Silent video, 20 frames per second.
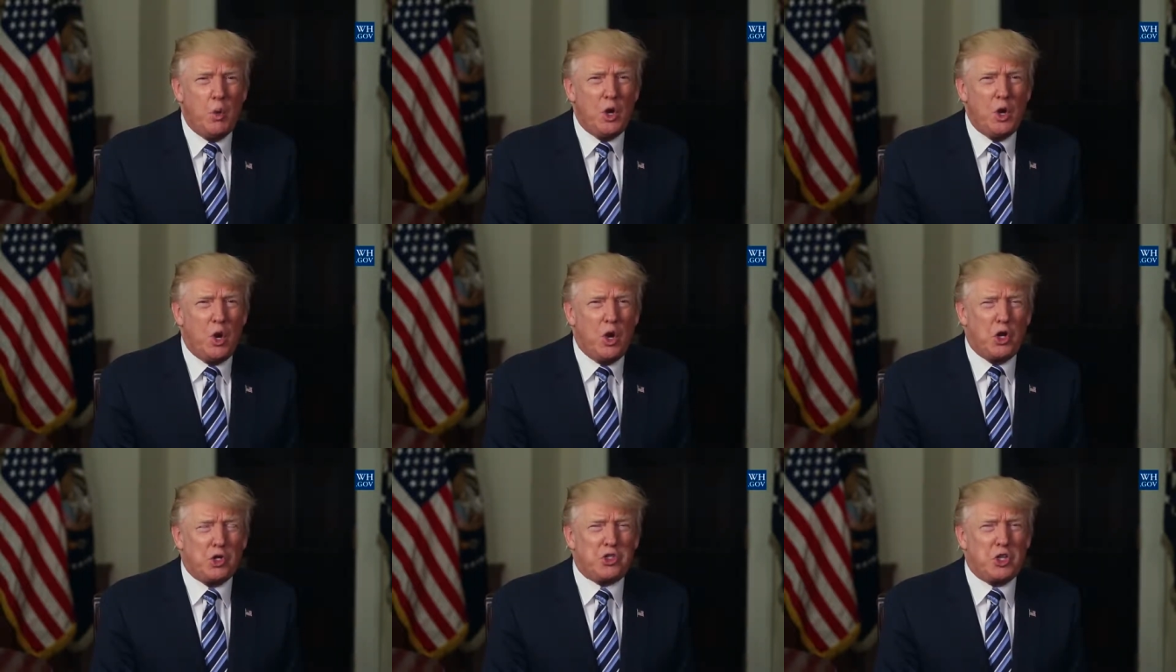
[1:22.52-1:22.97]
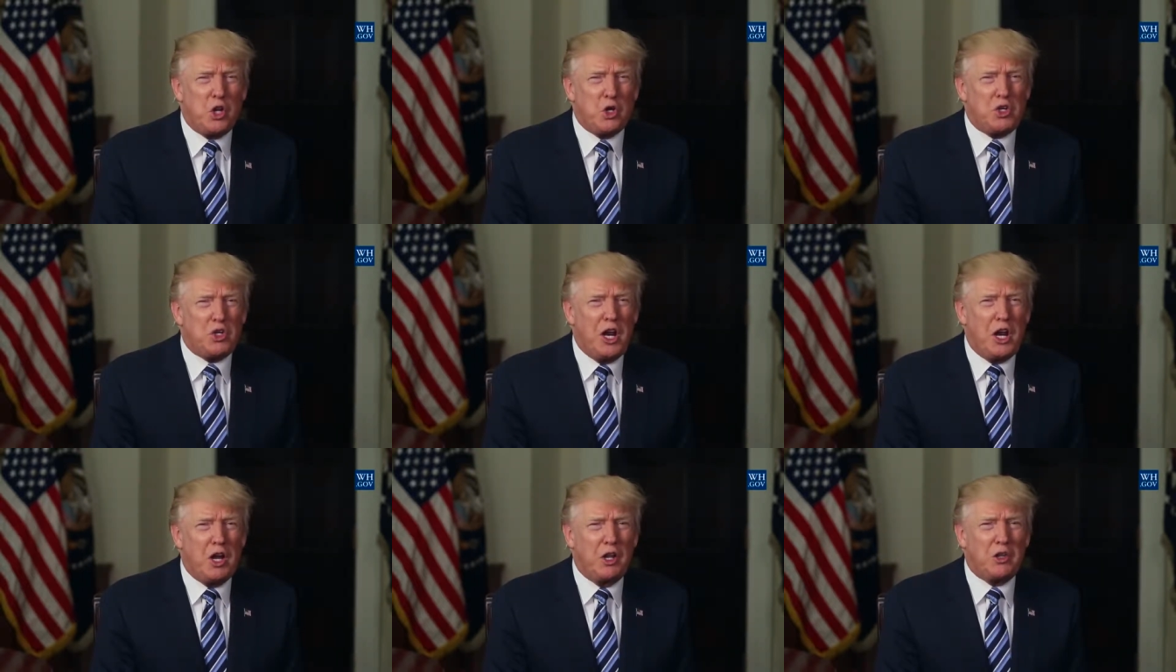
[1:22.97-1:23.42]
We
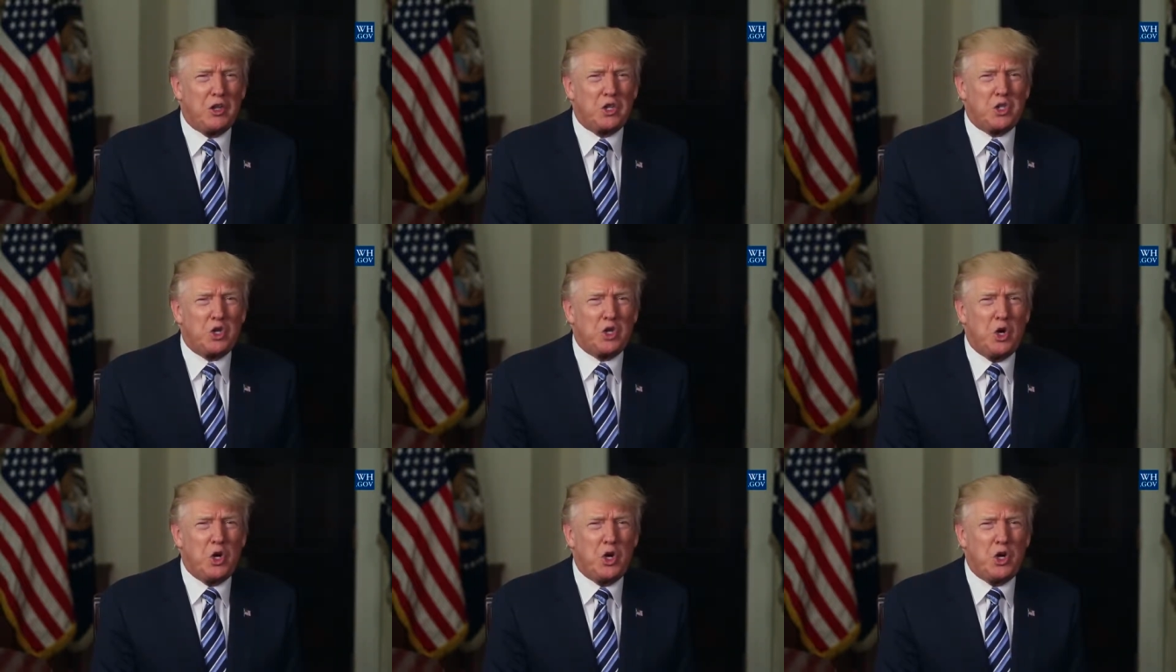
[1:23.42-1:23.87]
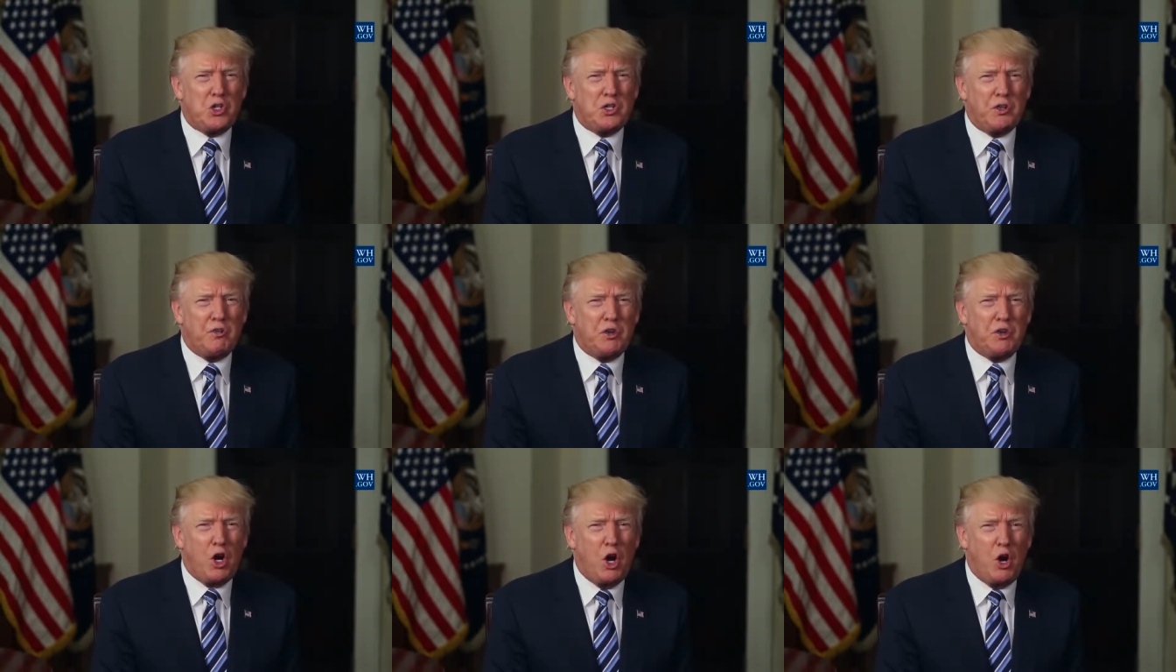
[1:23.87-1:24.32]
also tell the
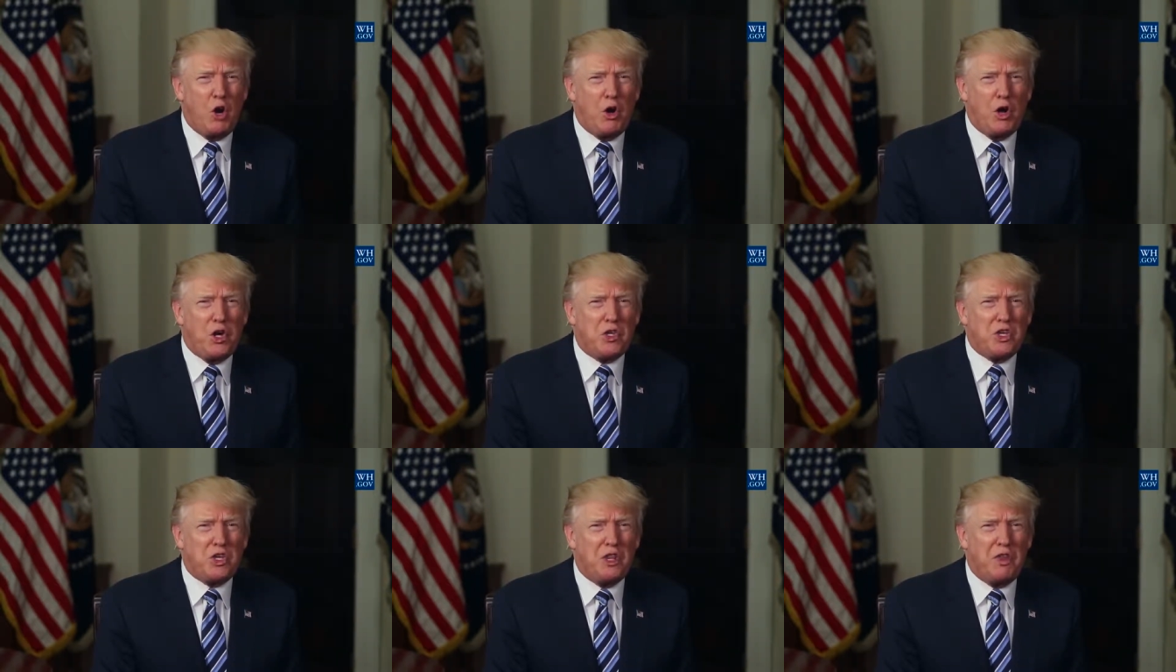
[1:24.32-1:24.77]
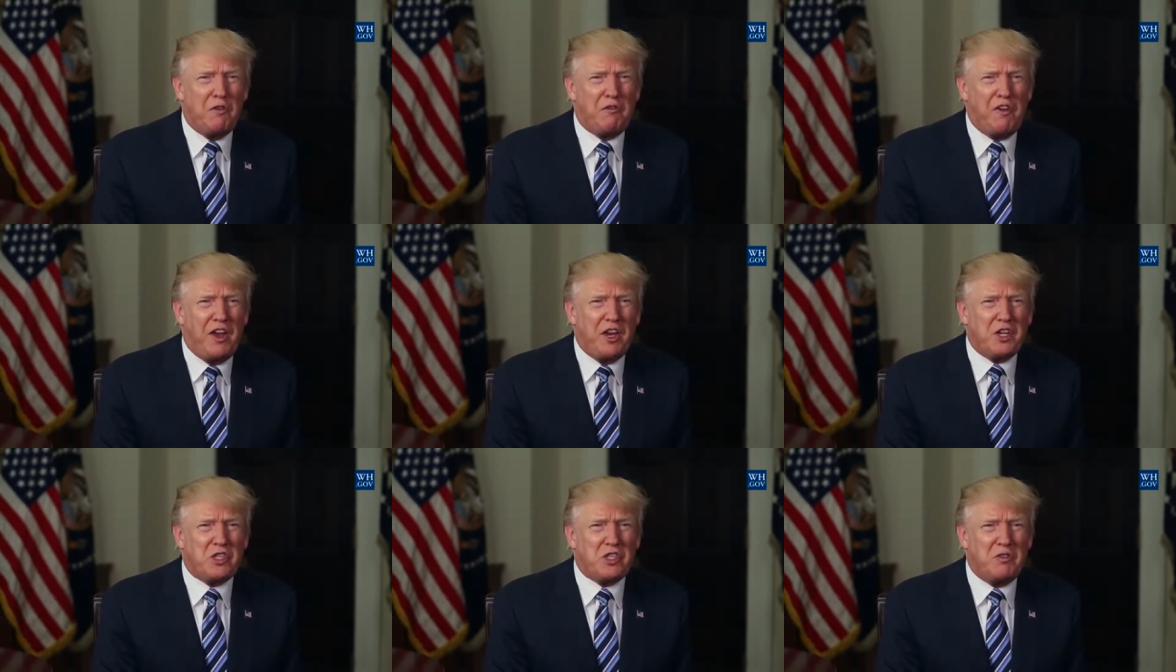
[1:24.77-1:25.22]
stories of courage in the
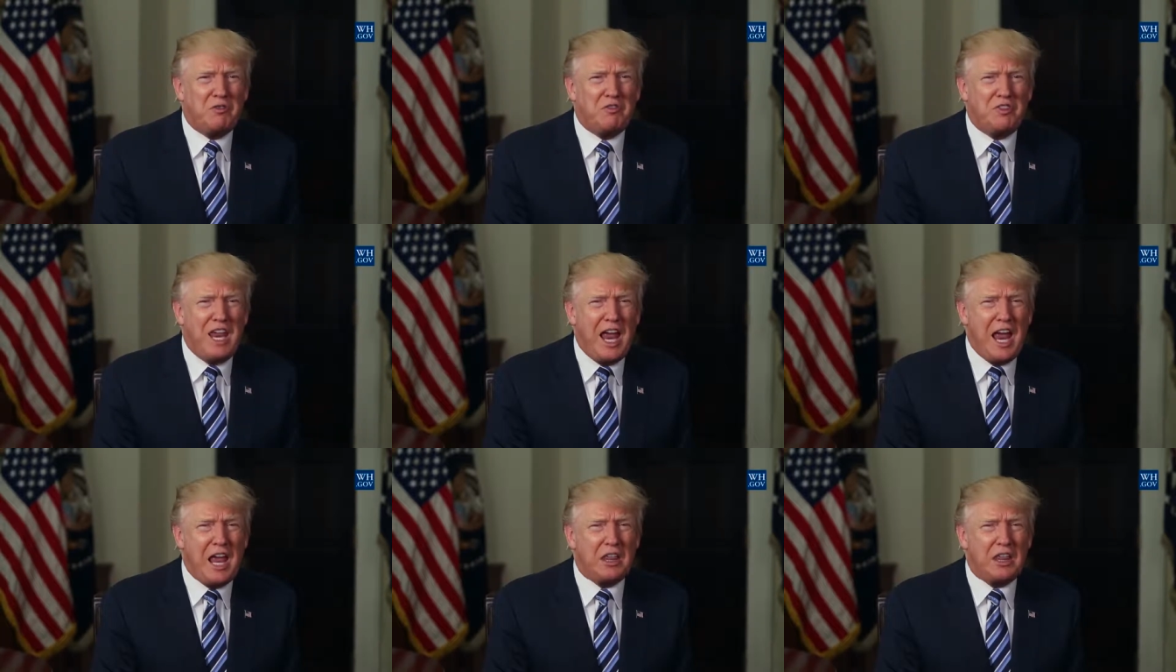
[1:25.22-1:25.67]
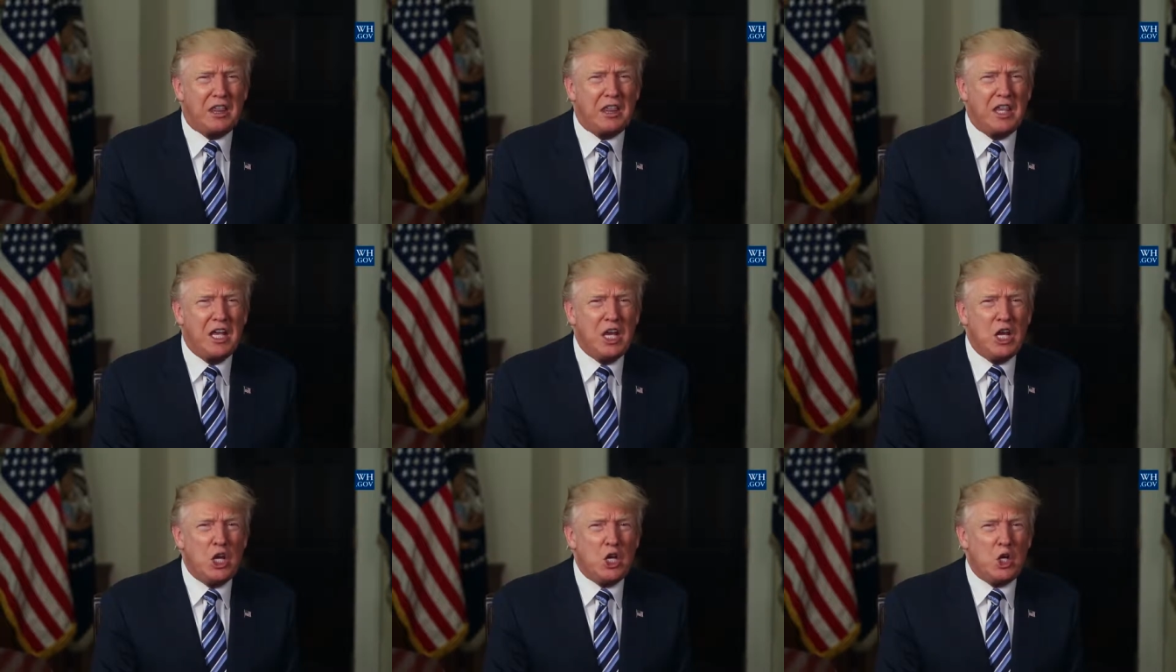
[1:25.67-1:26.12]
face of
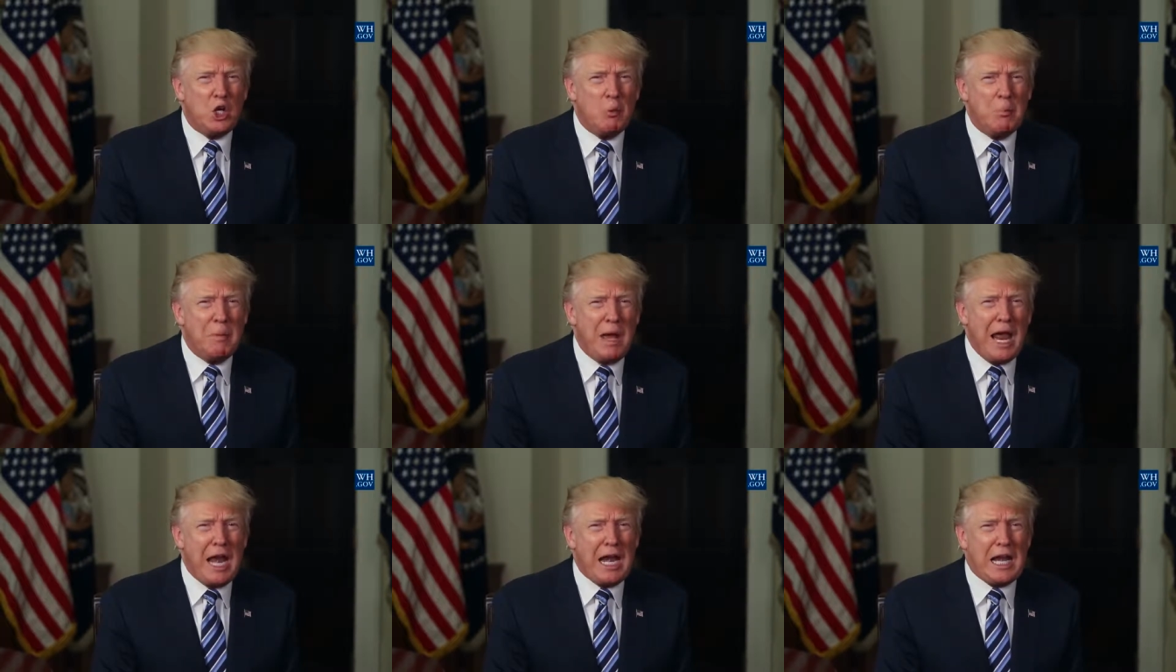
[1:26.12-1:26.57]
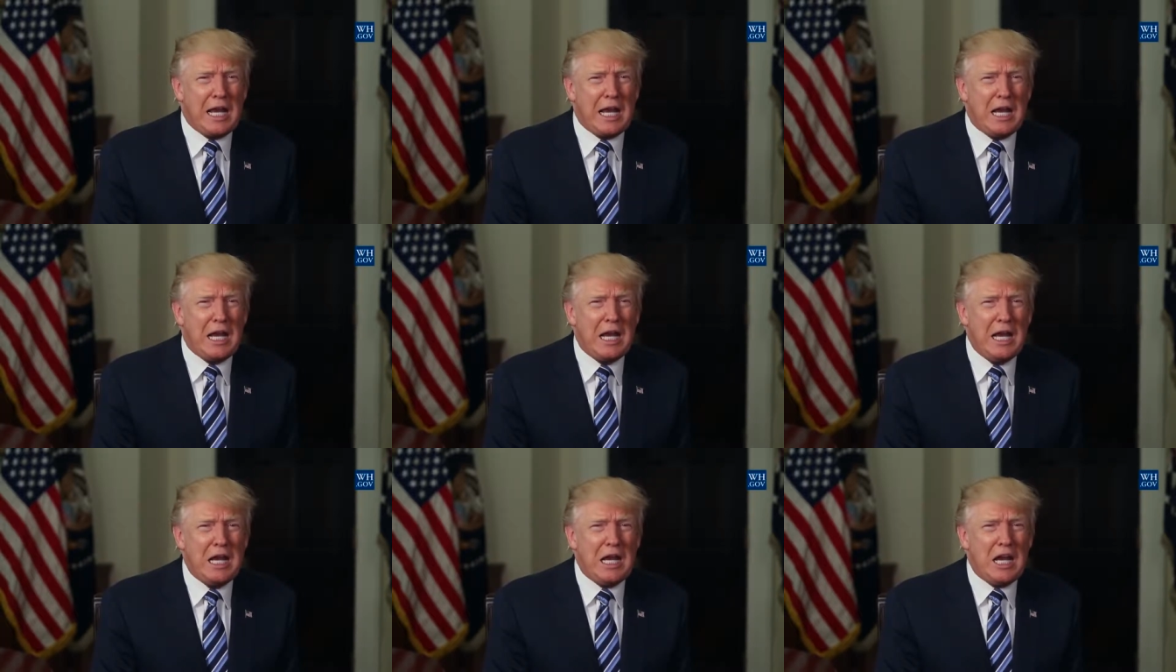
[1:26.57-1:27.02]
death,
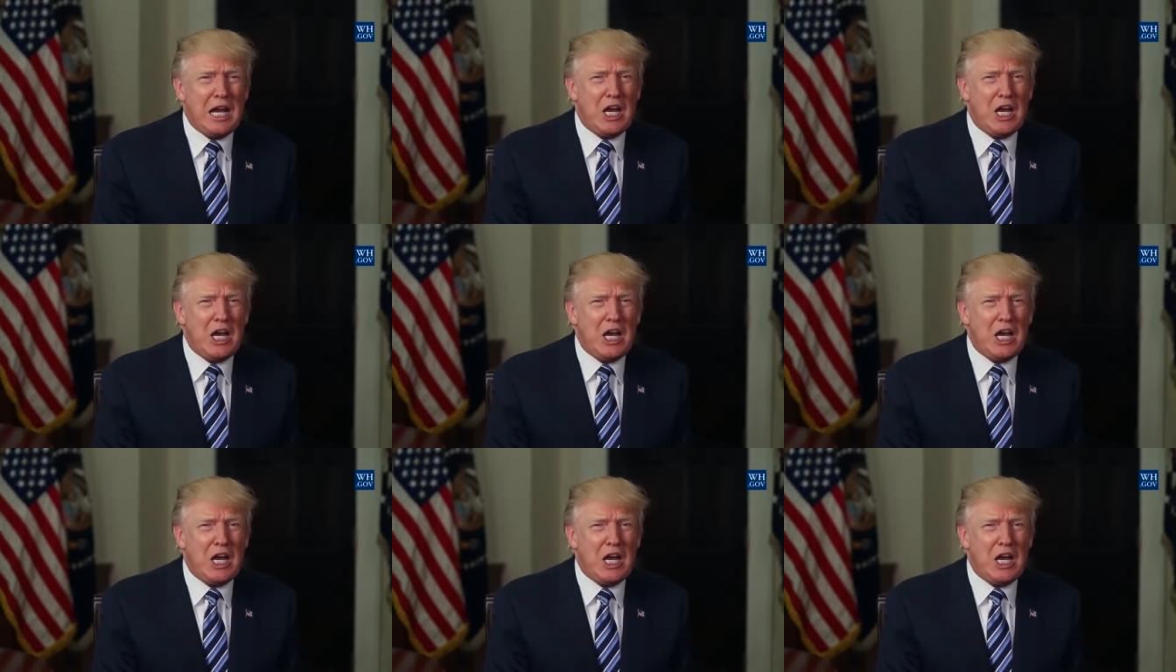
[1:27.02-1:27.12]
humanity,